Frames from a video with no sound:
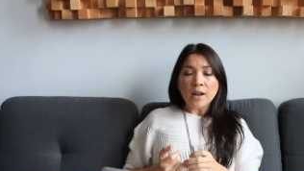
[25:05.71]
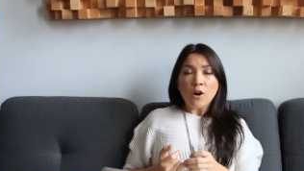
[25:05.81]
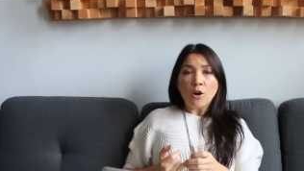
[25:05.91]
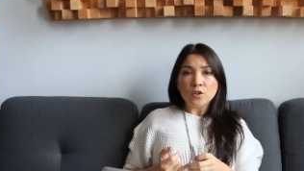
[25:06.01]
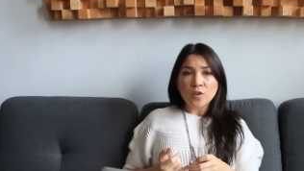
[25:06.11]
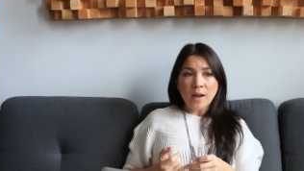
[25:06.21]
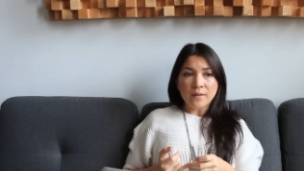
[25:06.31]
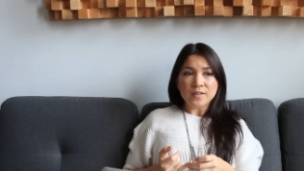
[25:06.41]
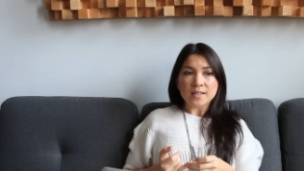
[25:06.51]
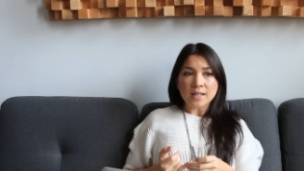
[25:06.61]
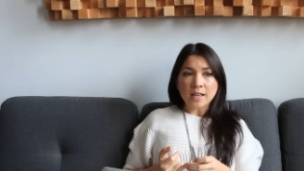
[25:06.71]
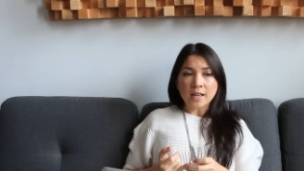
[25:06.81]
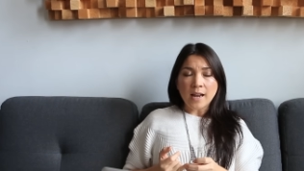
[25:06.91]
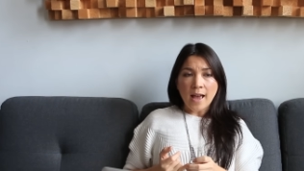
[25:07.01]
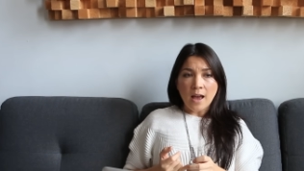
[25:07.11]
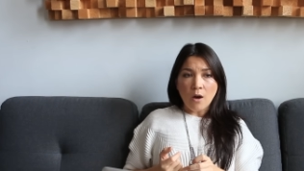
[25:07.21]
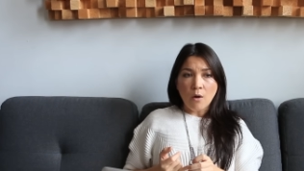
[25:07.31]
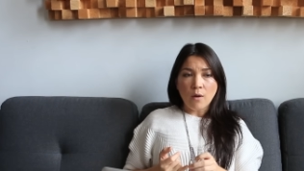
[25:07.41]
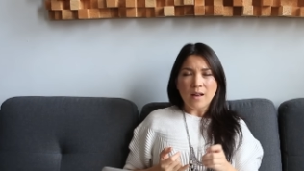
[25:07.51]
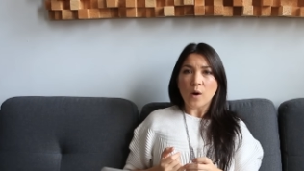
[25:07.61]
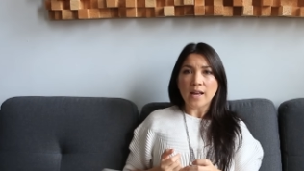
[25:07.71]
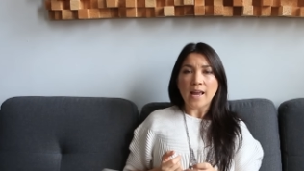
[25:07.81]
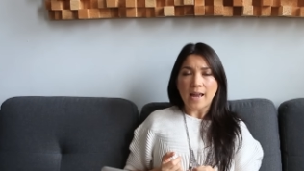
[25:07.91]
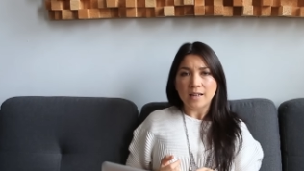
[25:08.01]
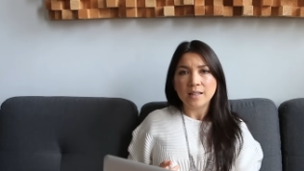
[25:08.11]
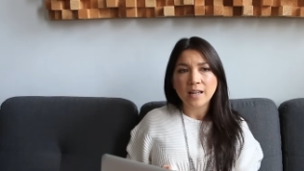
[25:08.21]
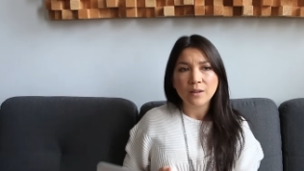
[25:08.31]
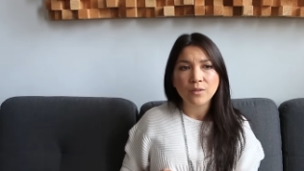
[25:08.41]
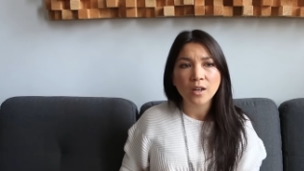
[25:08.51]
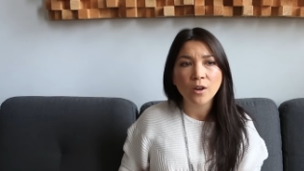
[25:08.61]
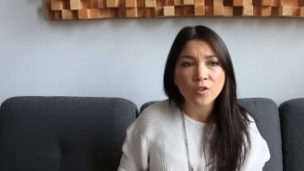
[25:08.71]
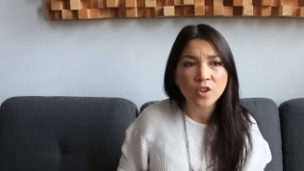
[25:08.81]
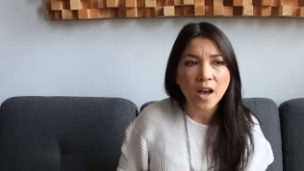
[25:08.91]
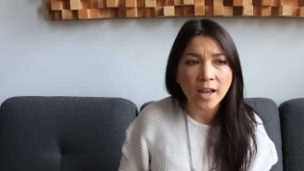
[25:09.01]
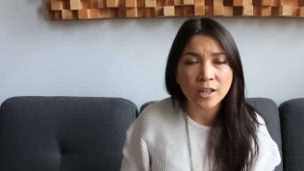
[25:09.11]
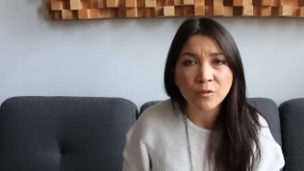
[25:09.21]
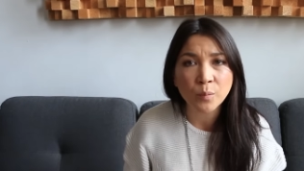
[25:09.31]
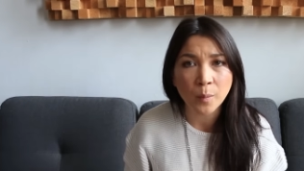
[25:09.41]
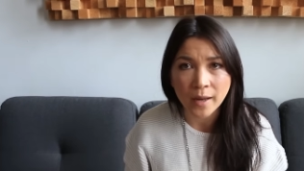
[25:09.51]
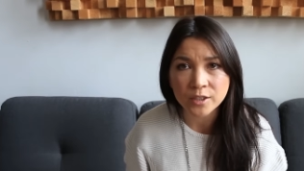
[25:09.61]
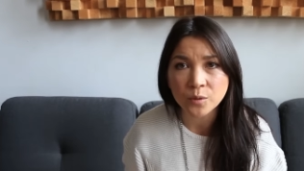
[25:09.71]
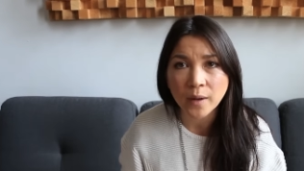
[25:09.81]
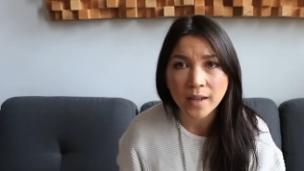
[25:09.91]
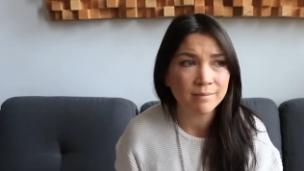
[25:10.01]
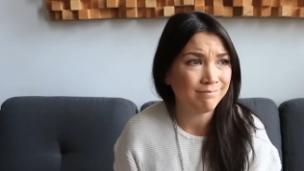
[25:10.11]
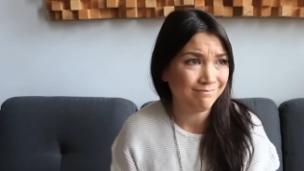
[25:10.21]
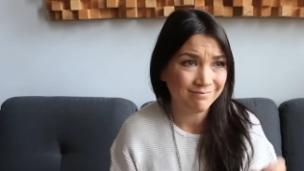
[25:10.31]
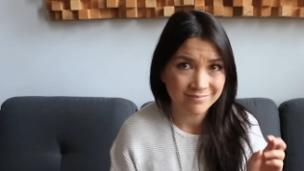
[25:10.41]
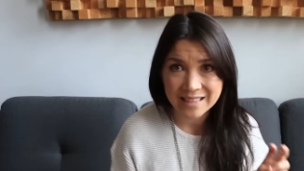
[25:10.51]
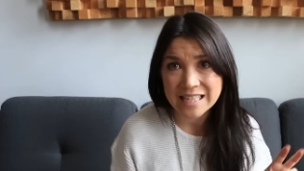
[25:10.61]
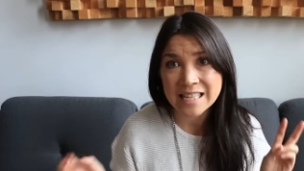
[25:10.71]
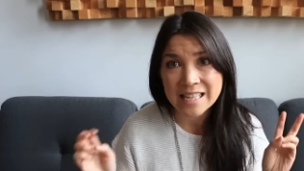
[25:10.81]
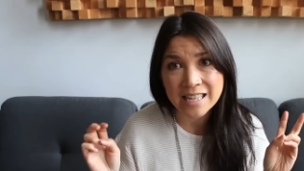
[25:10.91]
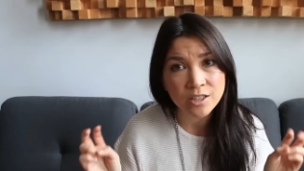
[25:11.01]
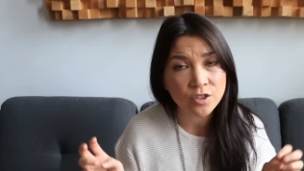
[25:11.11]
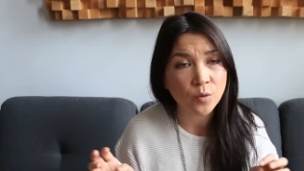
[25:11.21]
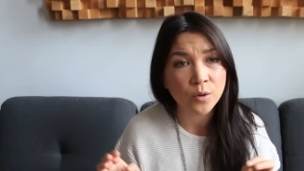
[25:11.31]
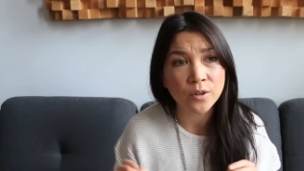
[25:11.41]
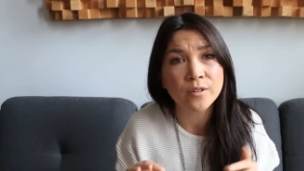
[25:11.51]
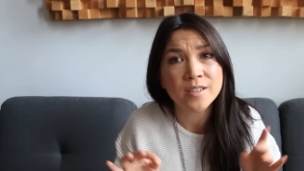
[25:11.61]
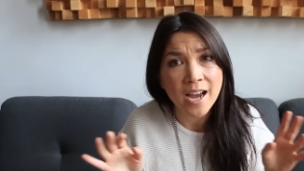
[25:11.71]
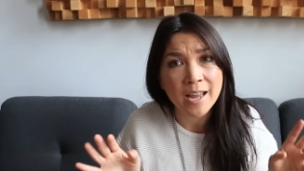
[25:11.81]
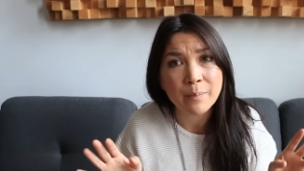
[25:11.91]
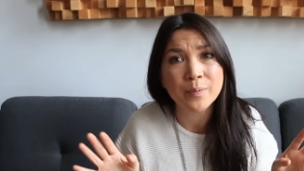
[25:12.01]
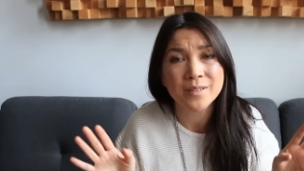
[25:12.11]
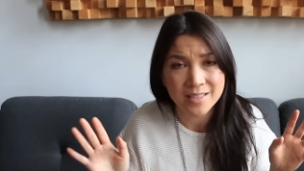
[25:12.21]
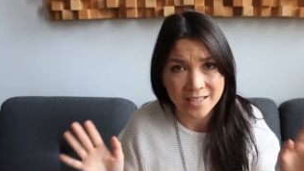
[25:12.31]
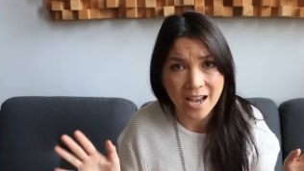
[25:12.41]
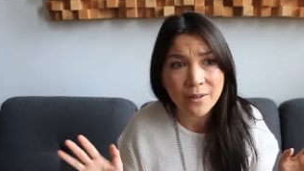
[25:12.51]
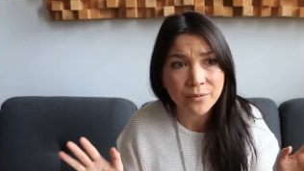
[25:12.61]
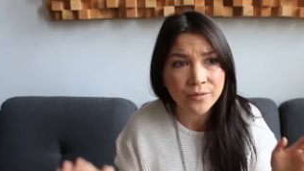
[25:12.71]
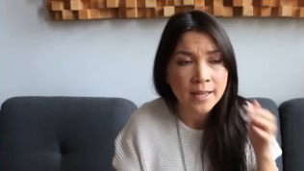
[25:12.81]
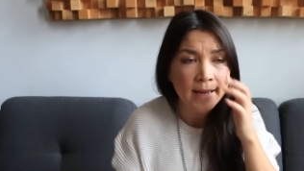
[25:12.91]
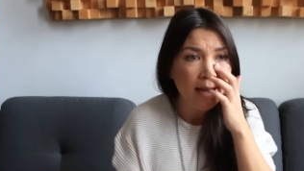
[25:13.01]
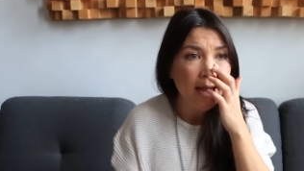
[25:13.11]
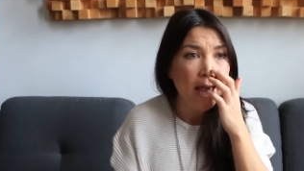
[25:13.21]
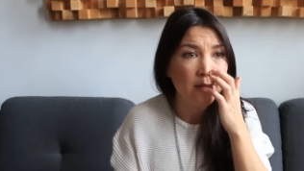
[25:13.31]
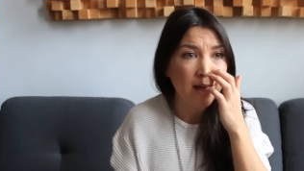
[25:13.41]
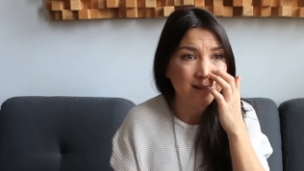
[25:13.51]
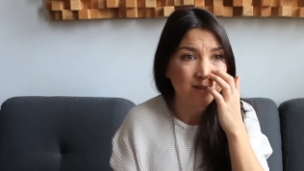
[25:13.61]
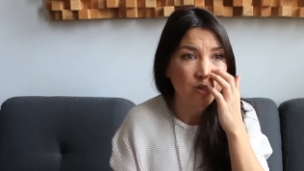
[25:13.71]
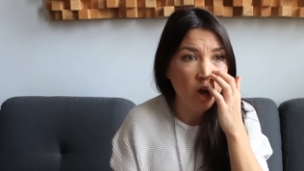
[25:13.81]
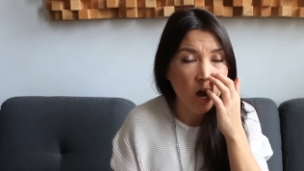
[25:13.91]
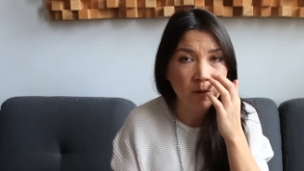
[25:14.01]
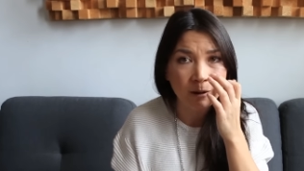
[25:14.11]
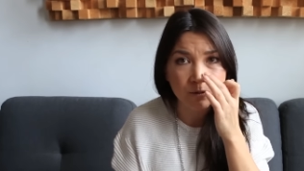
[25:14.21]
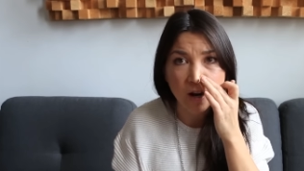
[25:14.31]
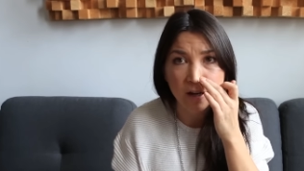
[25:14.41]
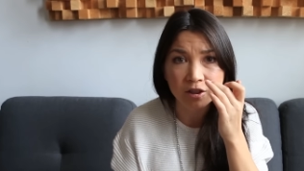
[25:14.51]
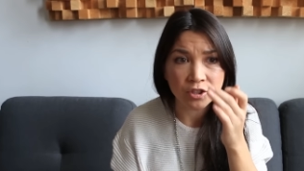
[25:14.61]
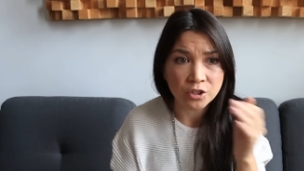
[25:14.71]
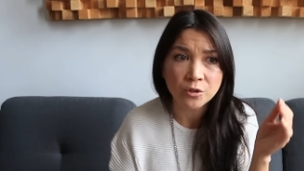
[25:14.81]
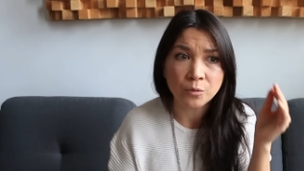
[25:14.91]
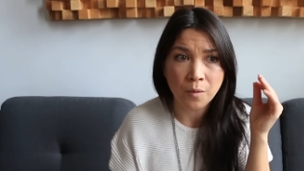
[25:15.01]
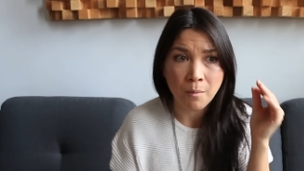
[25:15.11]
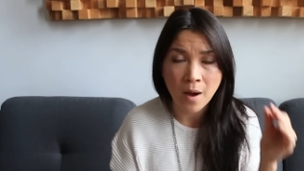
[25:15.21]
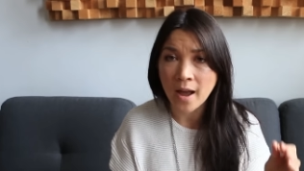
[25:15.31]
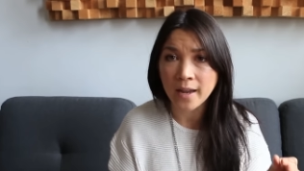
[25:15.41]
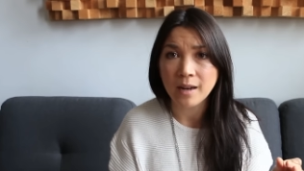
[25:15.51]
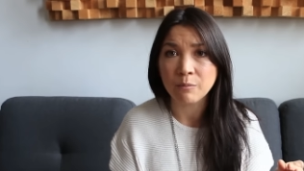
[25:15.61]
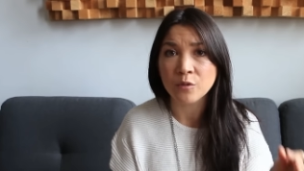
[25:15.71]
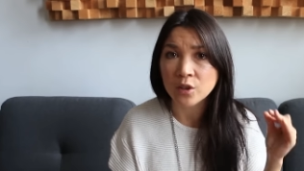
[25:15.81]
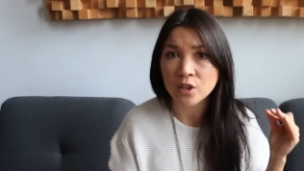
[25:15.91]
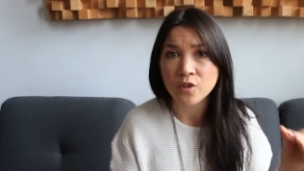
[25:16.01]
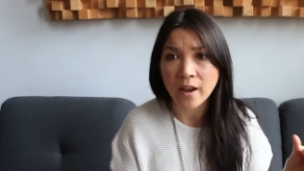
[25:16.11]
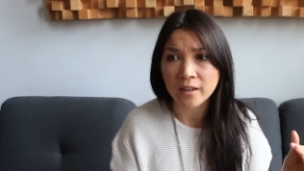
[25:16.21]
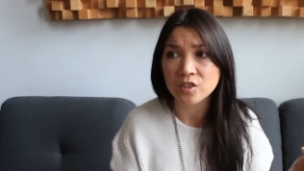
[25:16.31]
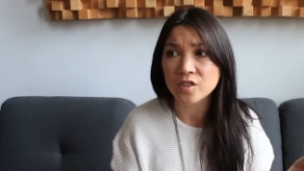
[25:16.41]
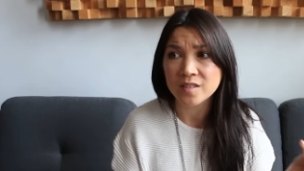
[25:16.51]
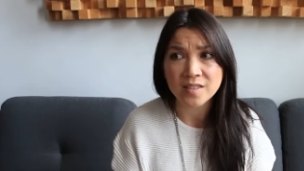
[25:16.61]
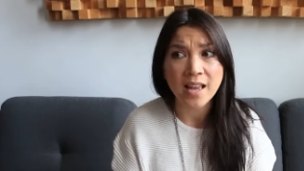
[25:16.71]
I also have seen how What I Ate in a Day videos kind of perpetuate eating disorder type stuff. And that is not what I'm trying to do with mine. I'm really trying to just